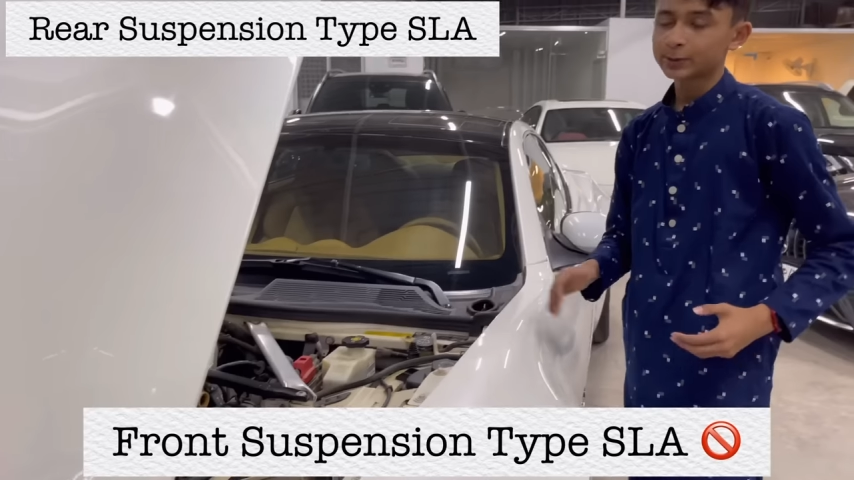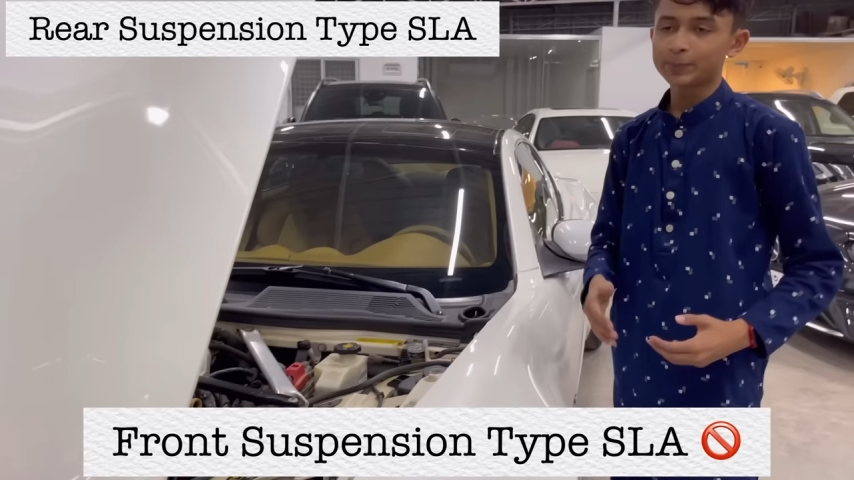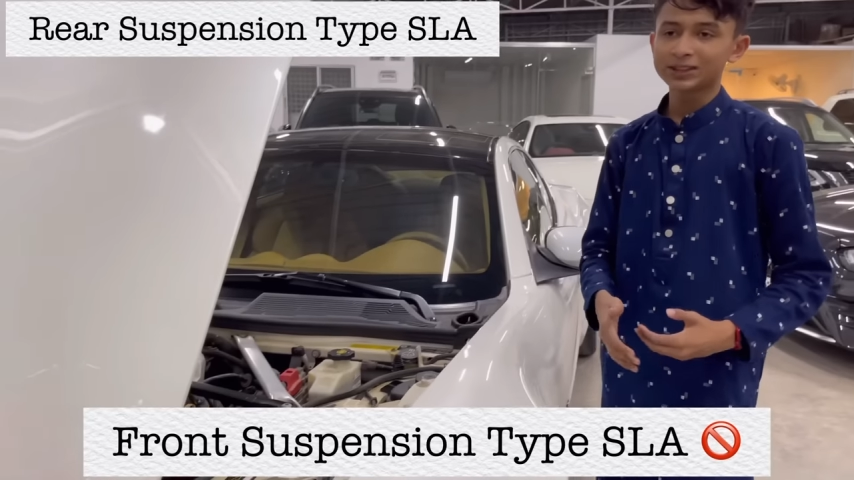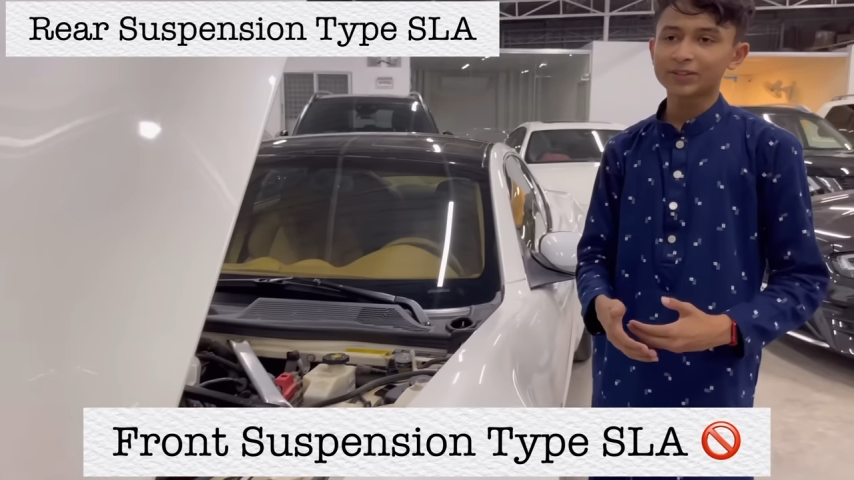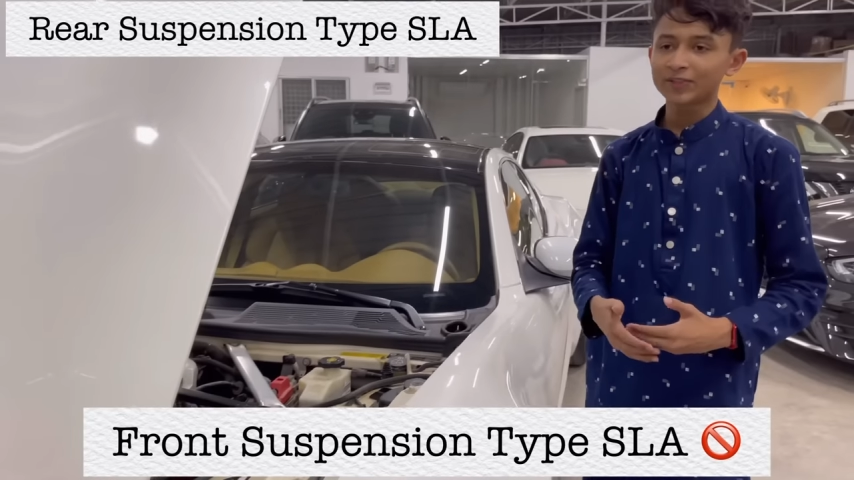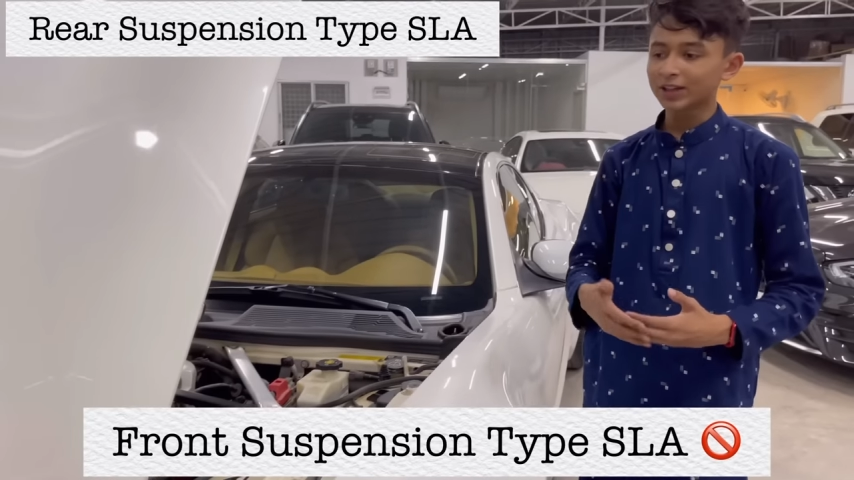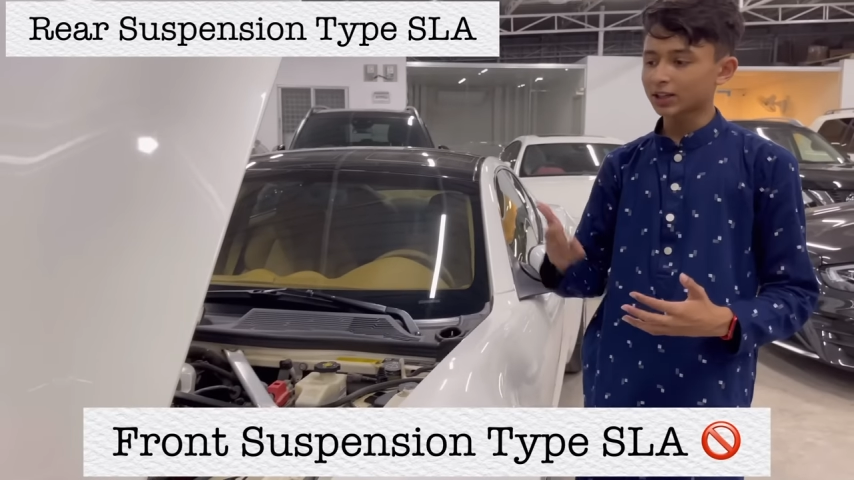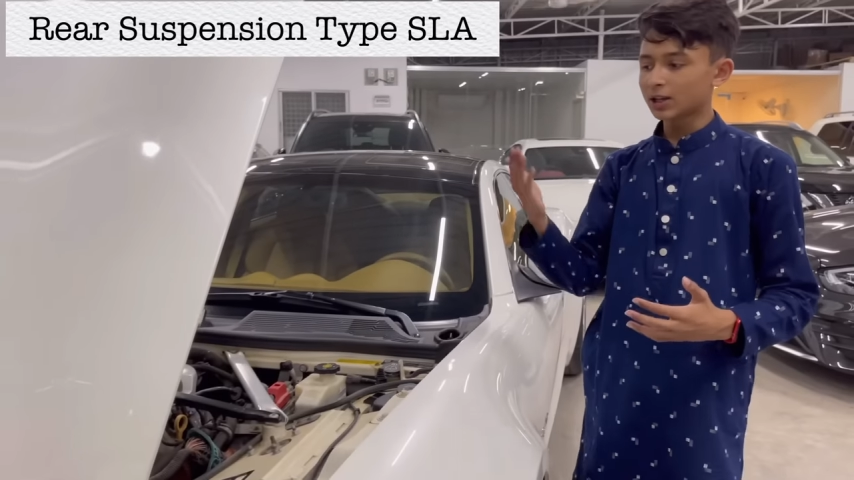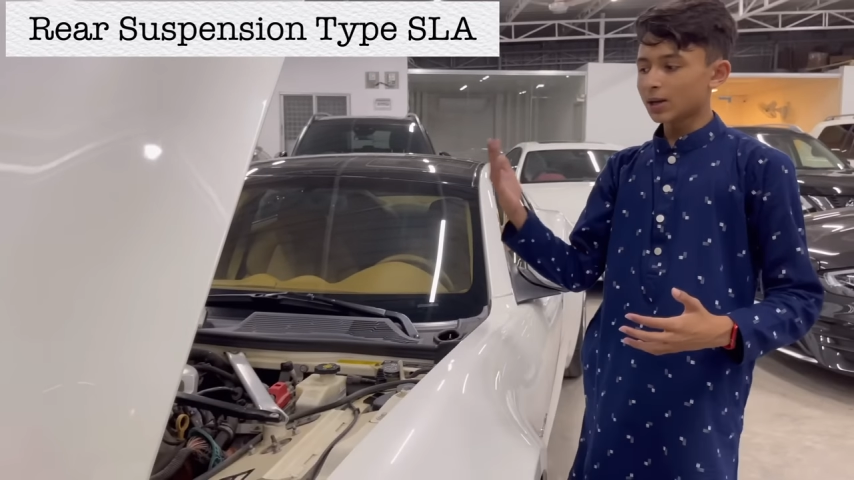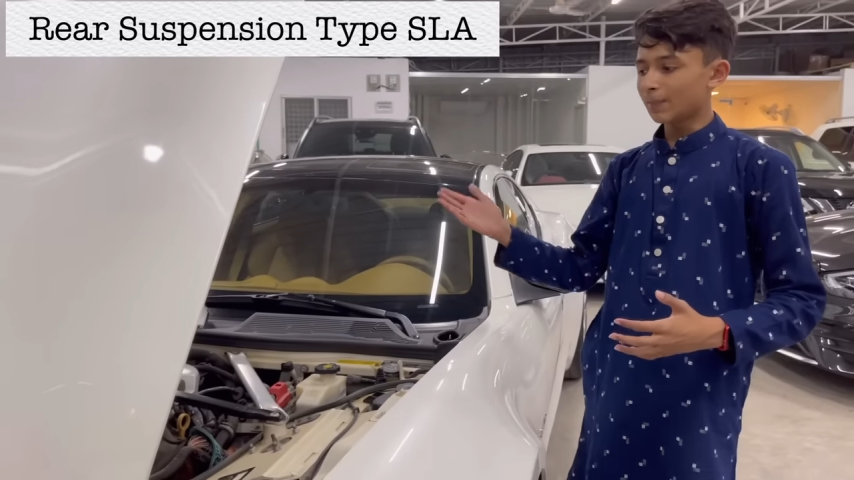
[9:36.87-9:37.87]
specific
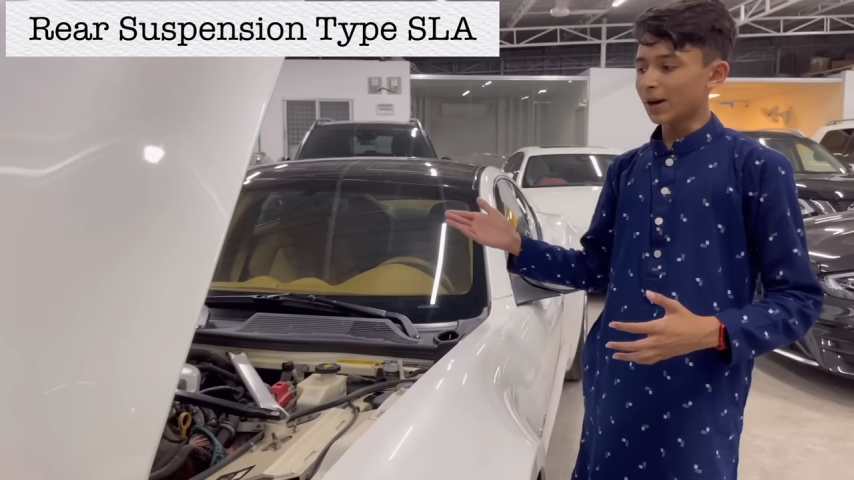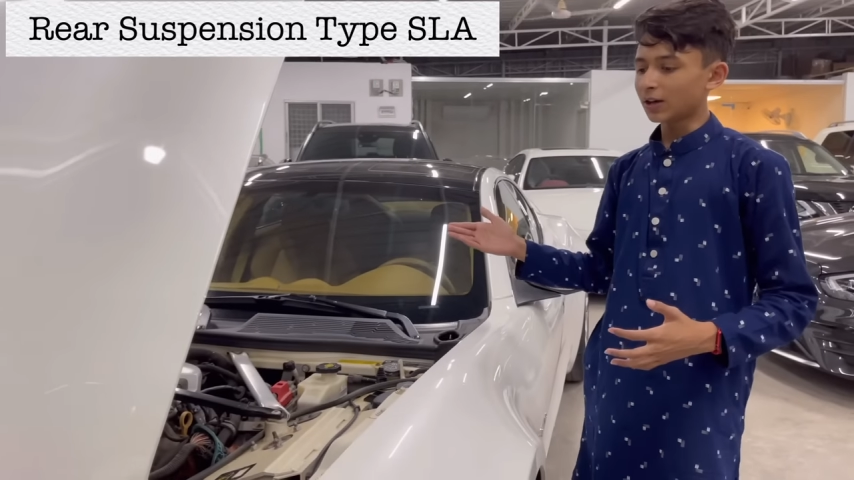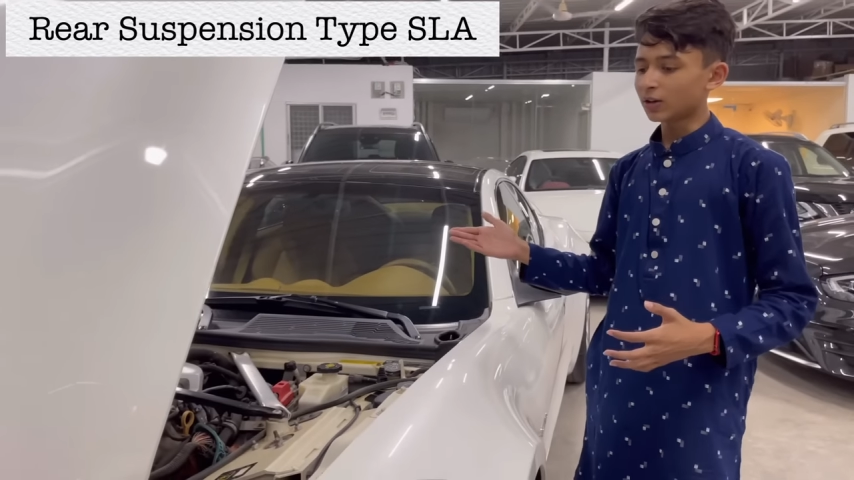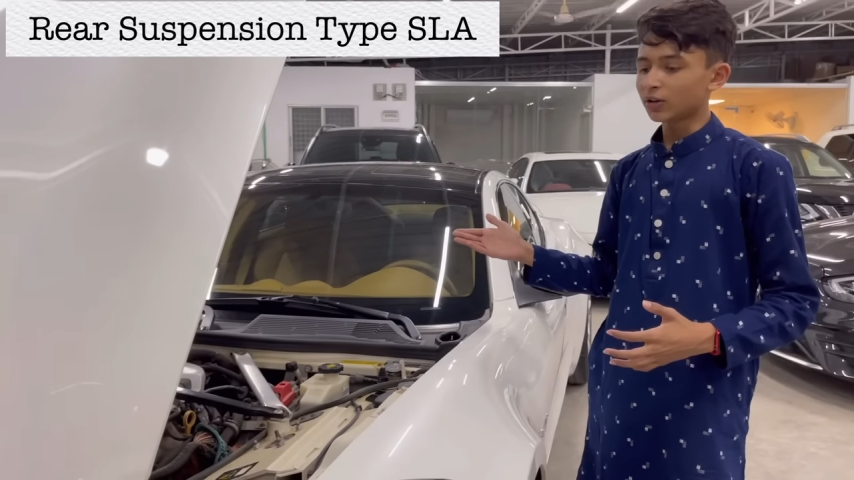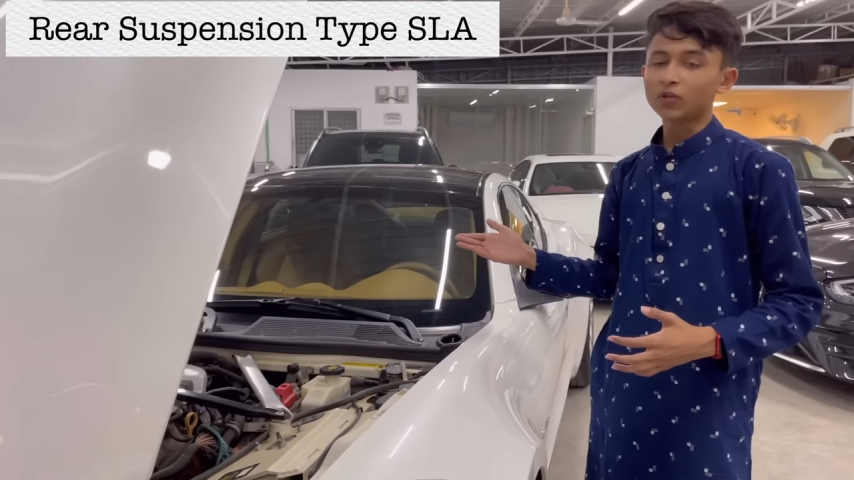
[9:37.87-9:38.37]
banana